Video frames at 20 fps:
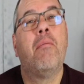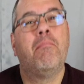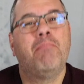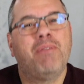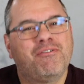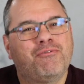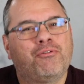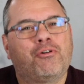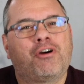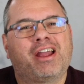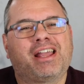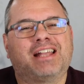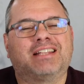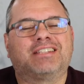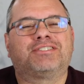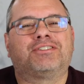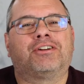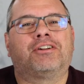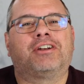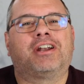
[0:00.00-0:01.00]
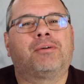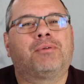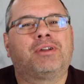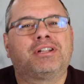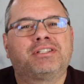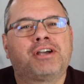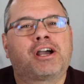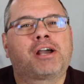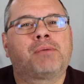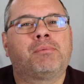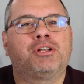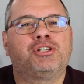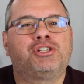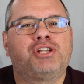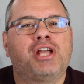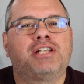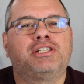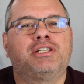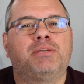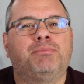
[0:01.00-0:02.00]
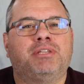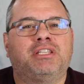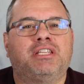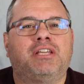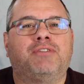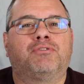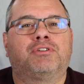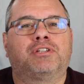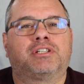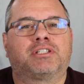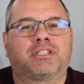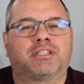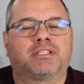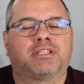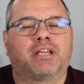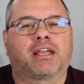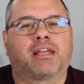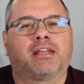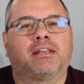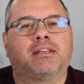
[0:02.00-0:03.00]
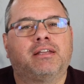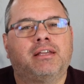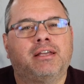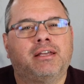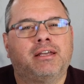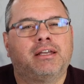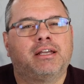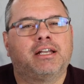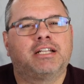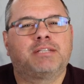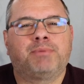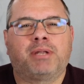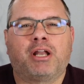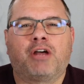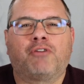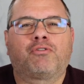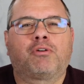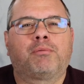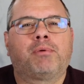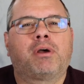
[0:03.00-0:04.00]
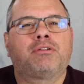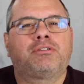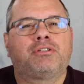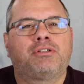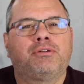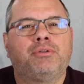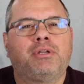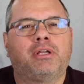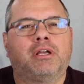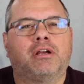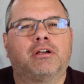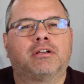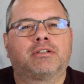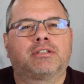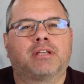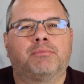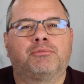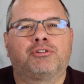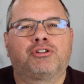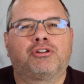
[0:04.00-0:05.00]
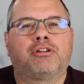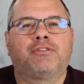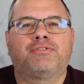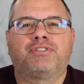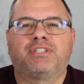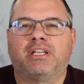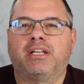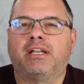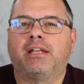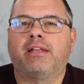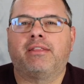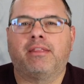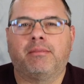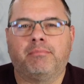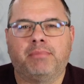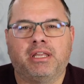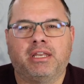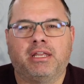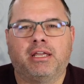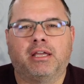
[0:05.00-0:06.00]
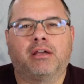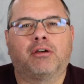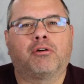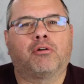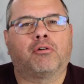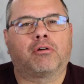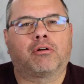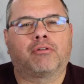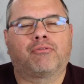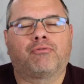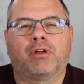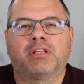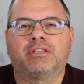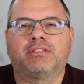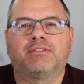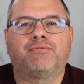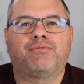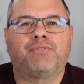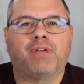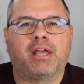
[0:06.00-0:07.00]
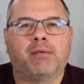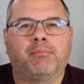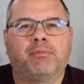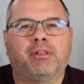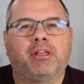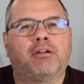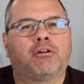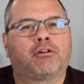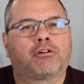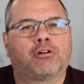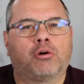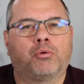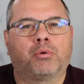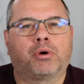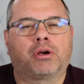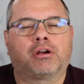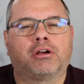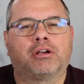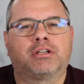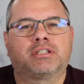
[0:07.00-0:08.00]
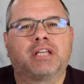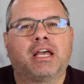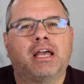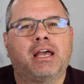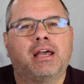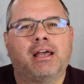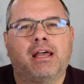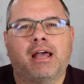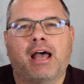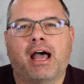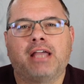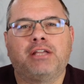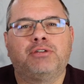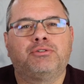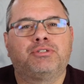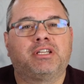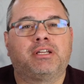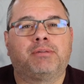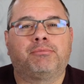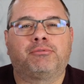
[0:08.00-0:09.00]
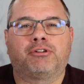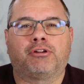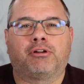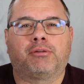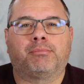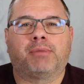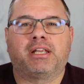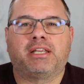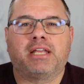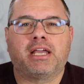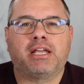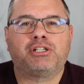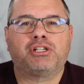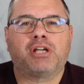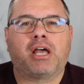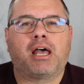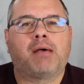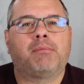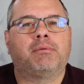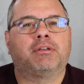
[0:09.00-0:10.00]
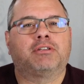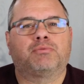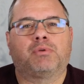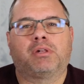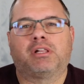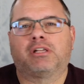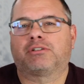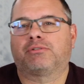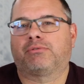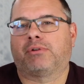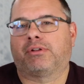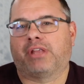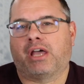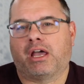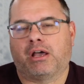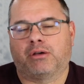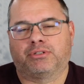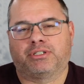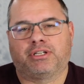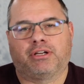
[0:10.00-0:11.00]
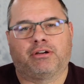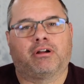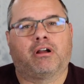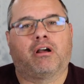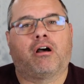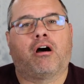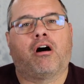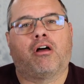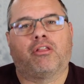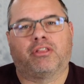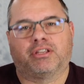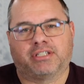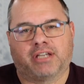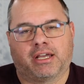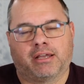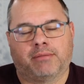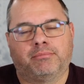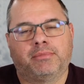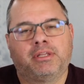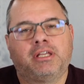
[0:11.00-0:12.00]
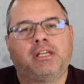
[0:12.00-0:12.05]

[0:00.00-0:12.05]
Before I get started, I want to talk about ChatGPT for just a second. It's been out for about 2 years. I'm sure you've seen it in the media or friends and family or coworkers. I use it during my day job as well as around the house here all the time.